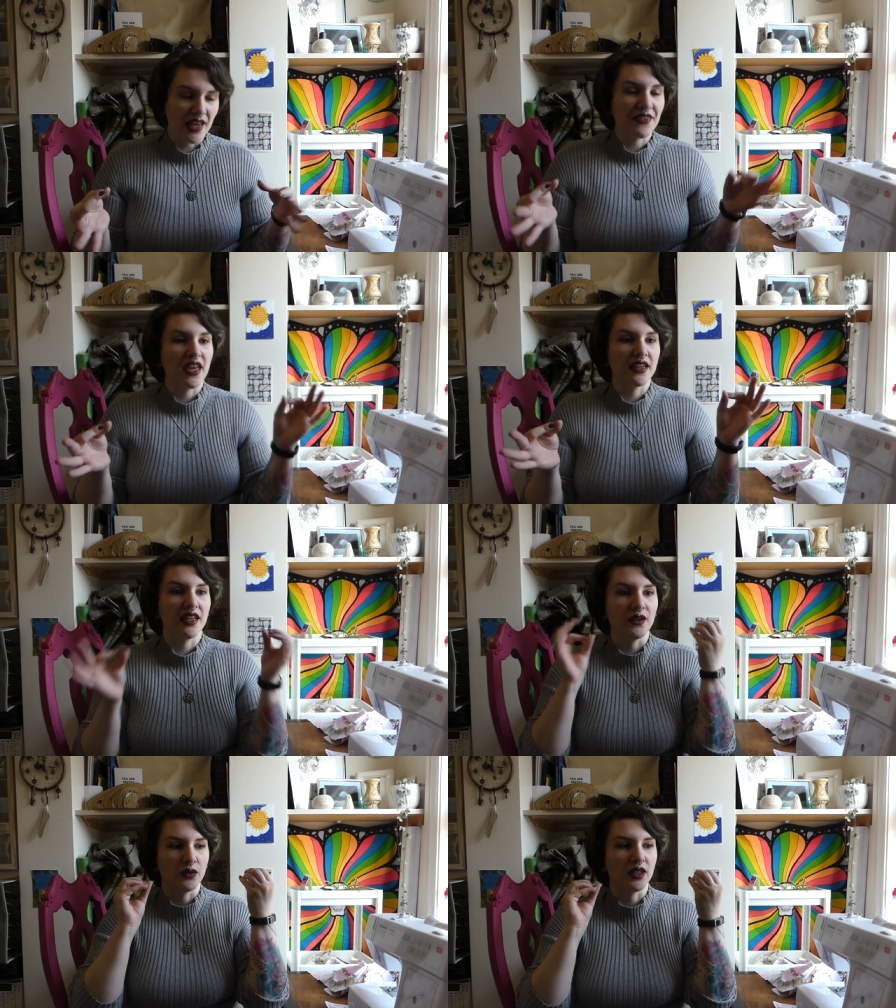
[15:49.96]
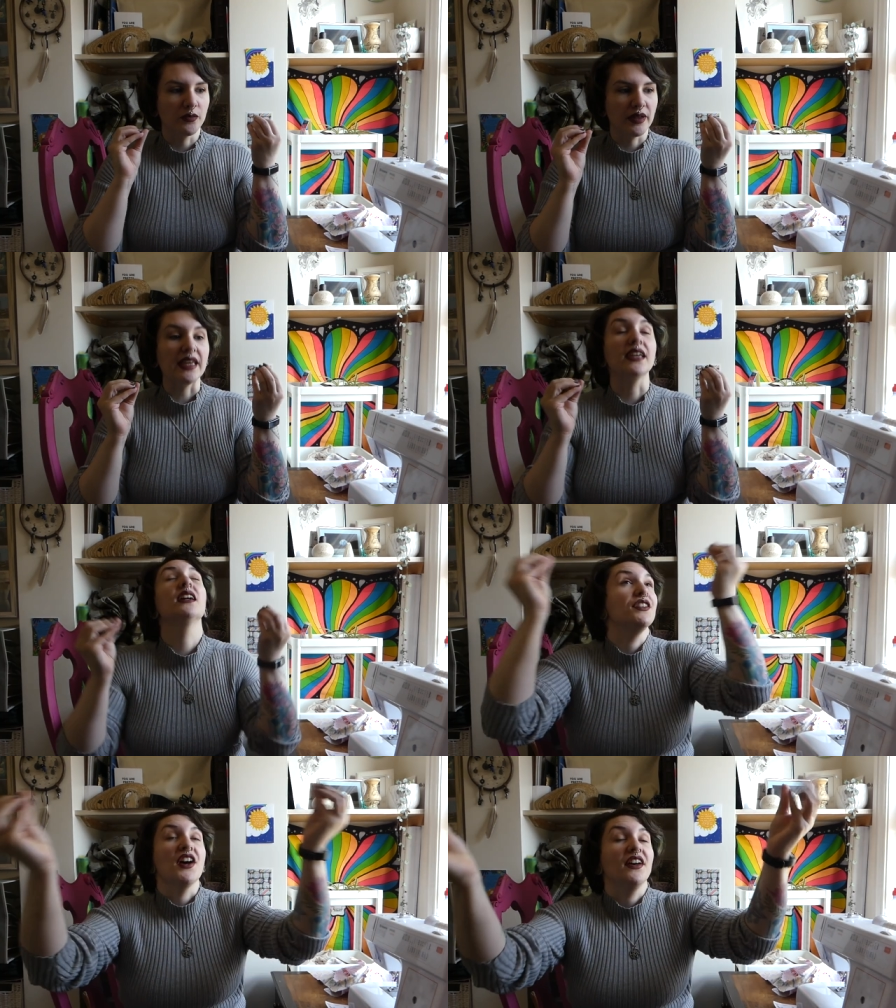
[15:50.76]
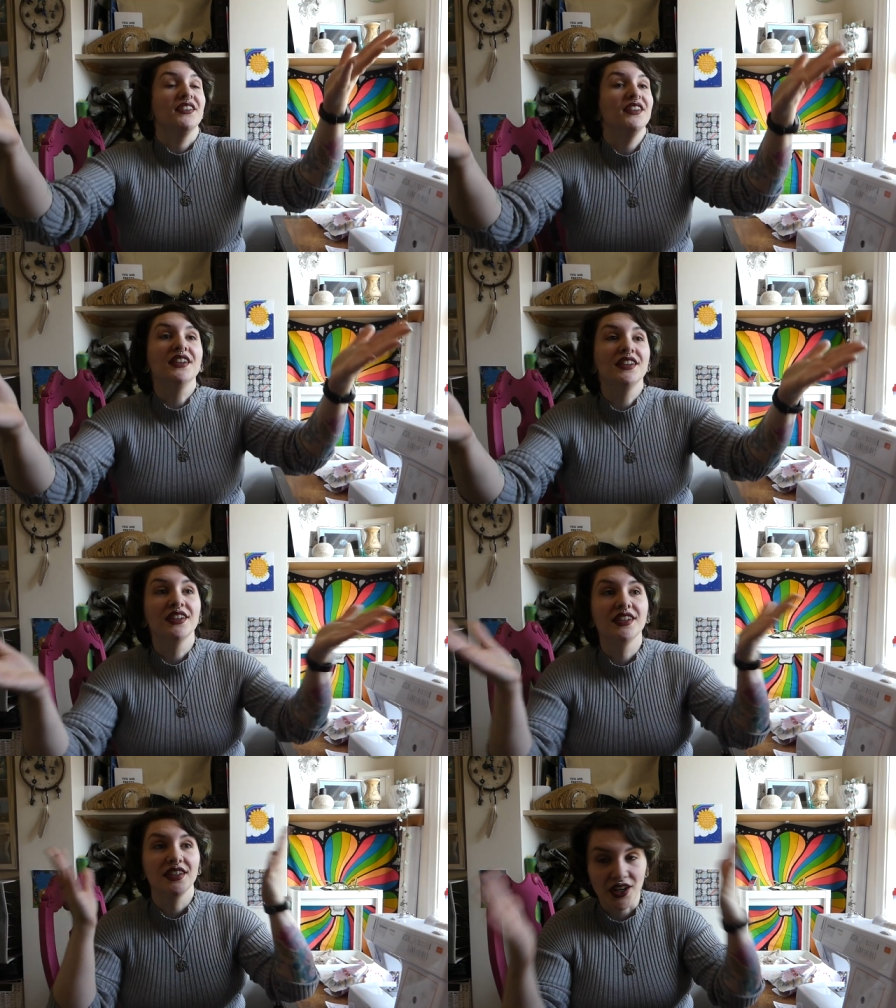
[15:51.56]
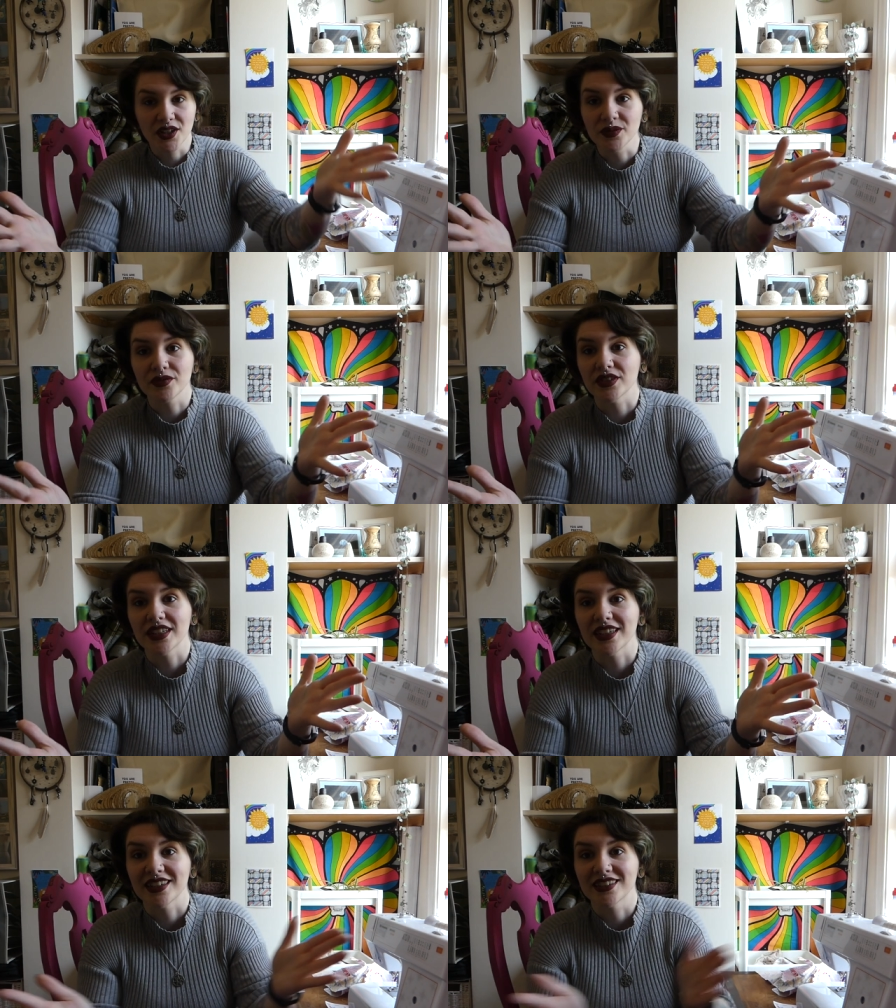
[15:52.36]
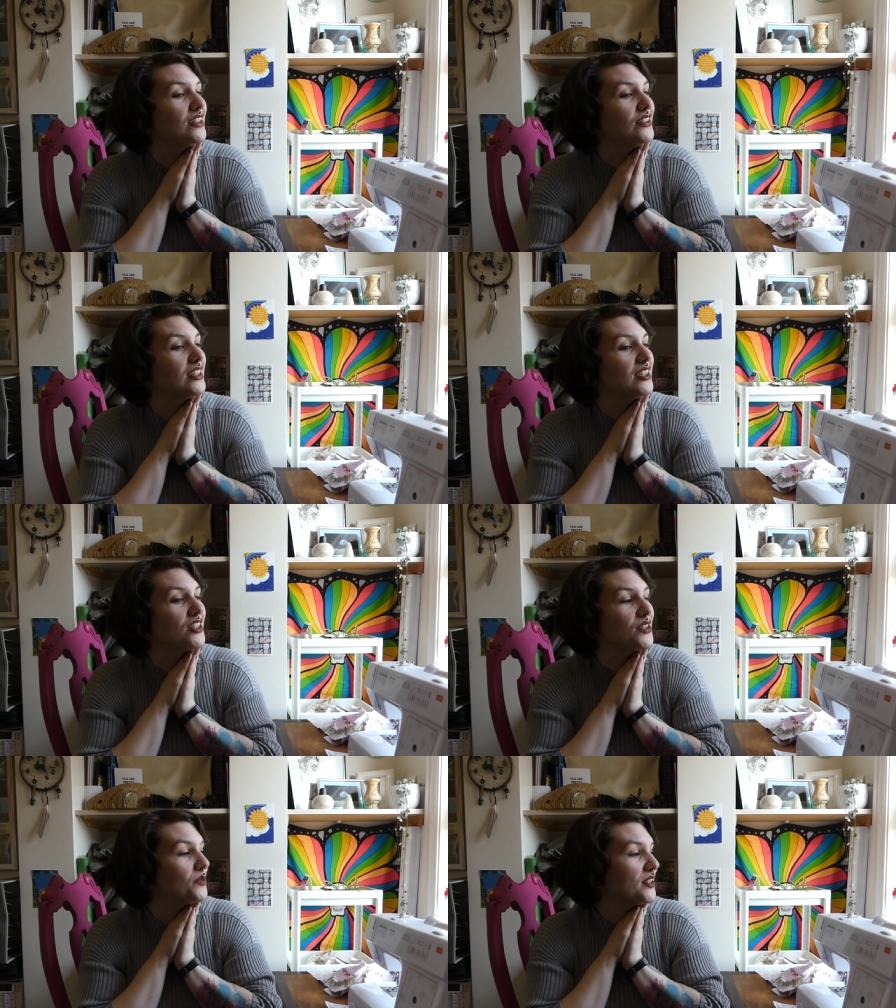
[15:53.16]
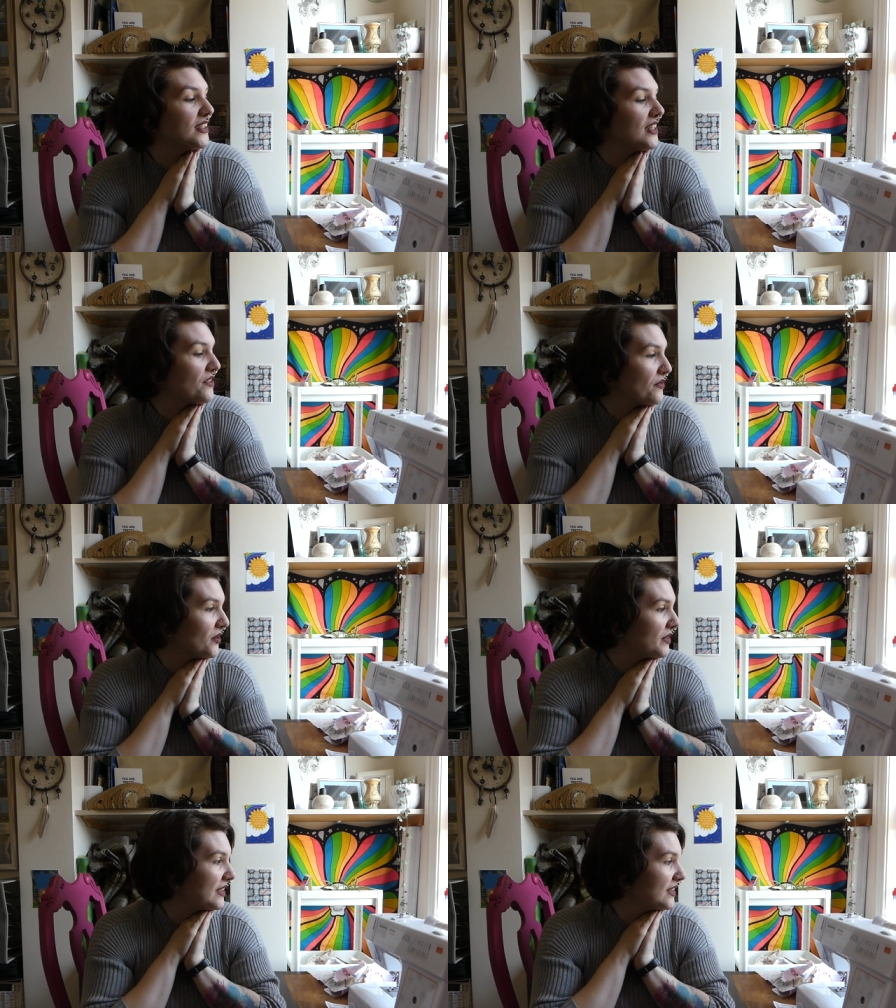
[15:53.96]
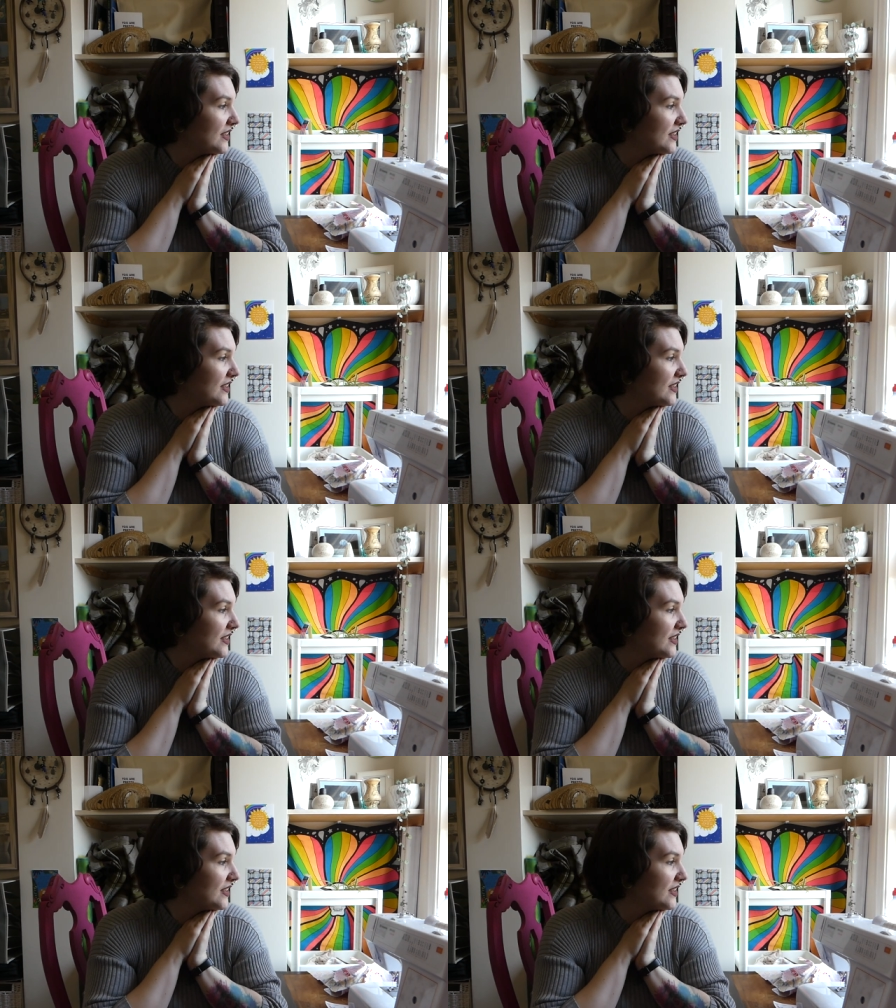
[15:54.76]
and then it will be done, hopefully. I really just want to get through it.